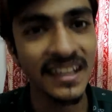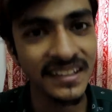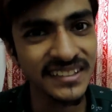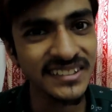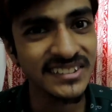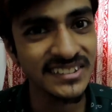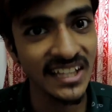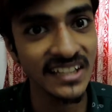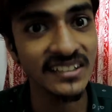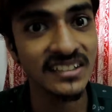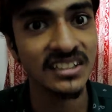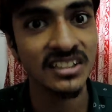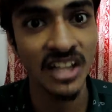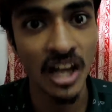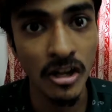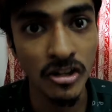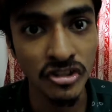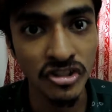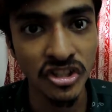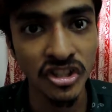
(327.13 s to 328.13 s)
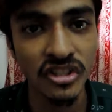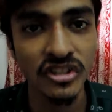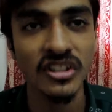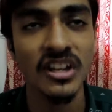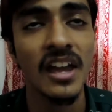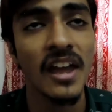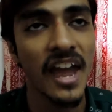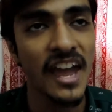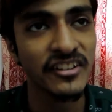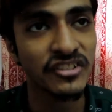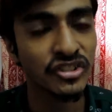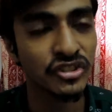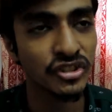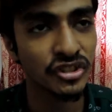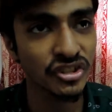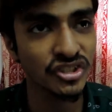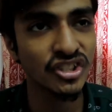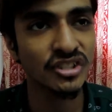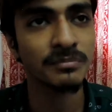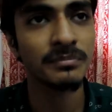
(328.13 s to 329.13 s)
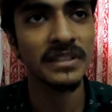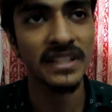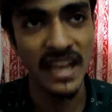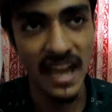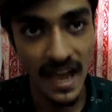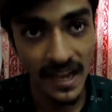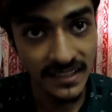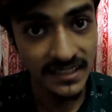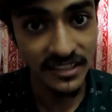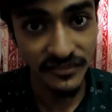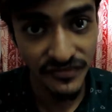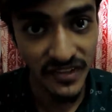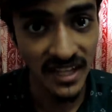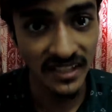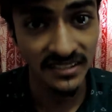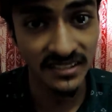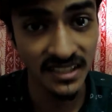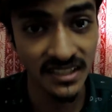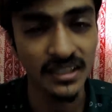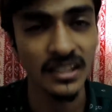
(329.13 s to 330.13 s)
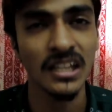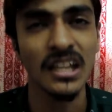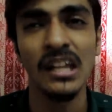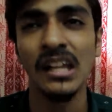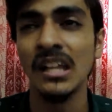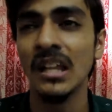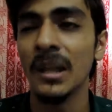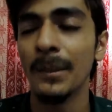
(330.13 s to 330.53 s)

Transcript: I understand the culture and tradition behind the fasting,